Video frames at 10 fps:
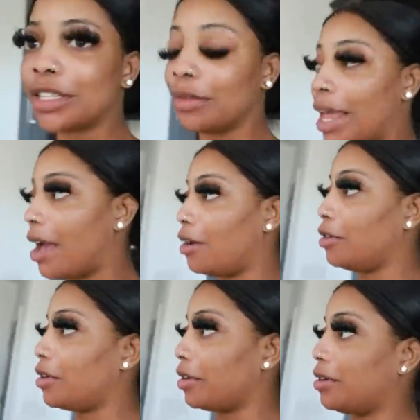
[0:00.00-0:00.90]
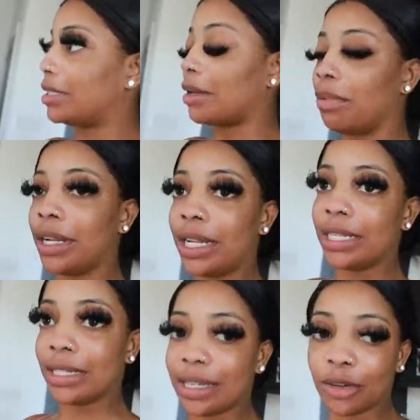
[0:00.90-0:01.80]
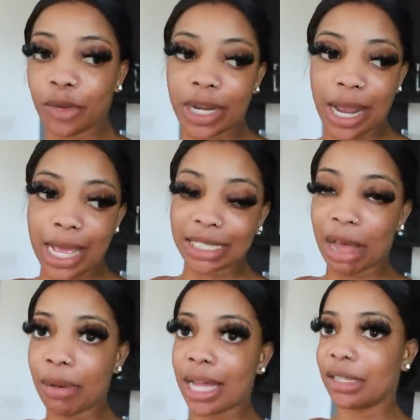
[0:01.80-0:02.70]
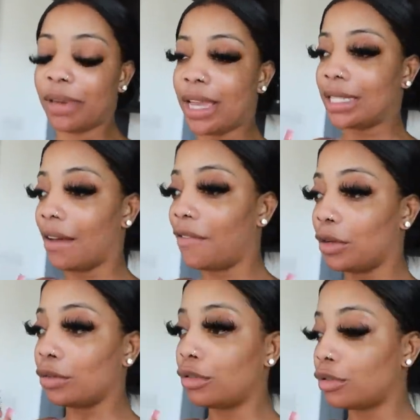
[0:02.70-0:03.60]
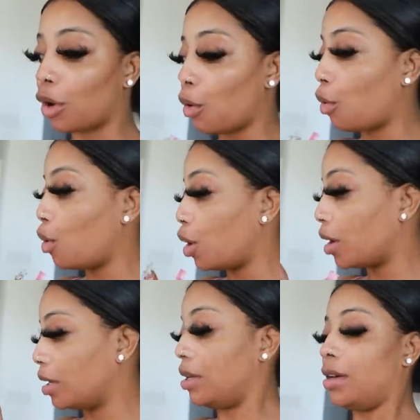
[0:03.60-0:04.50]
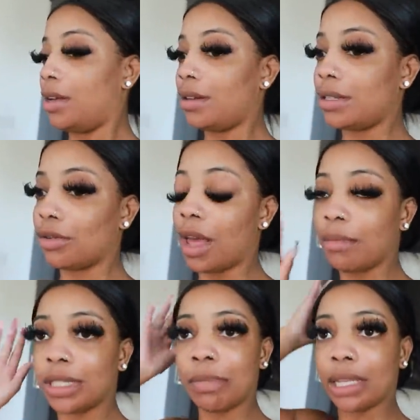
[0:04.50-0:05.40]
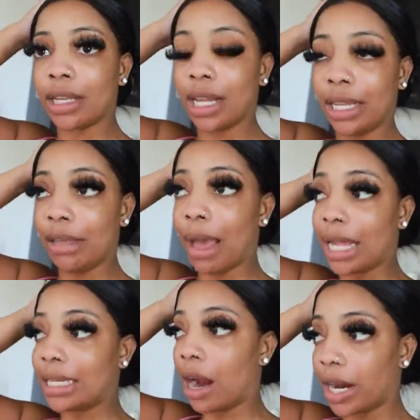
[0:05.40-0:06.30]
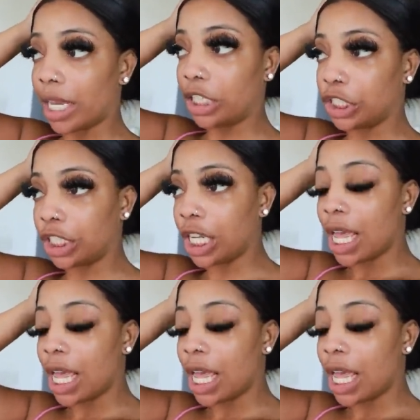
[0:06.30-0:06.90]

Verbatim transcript: So now your girl is completely done organizing my pots and pans. I feel so good. So now I'm just about to clean my entire kitchen